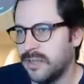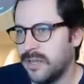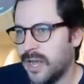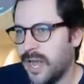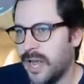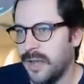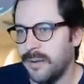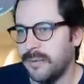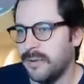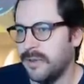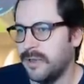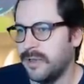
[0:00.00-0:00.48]

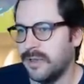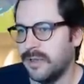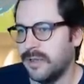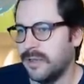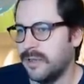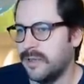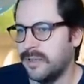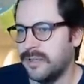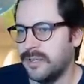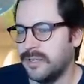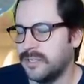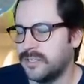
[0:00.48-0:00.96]
I,
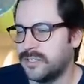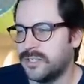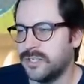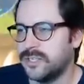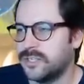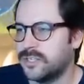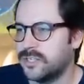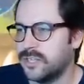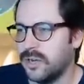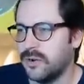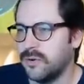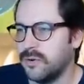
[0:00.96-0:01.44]
this is
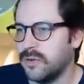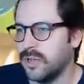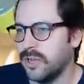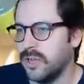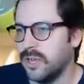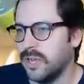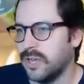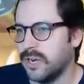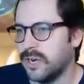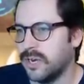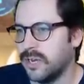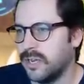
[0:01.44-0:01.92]
so
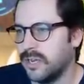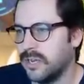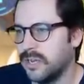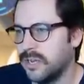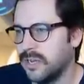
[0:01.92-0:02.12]
good.